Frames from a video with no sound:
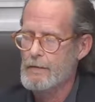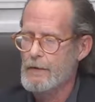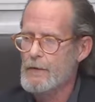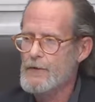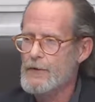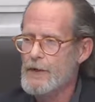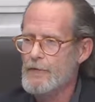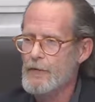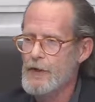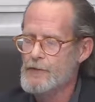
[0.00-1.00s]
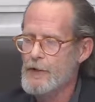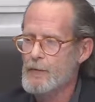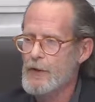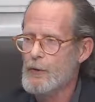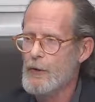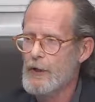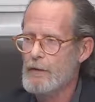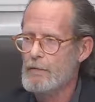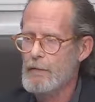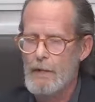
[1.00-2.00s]
Who's to differentiate
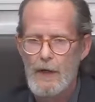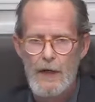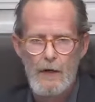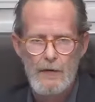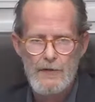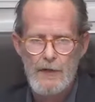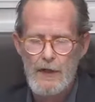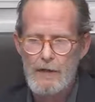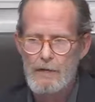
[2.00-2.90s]
between an out-of-state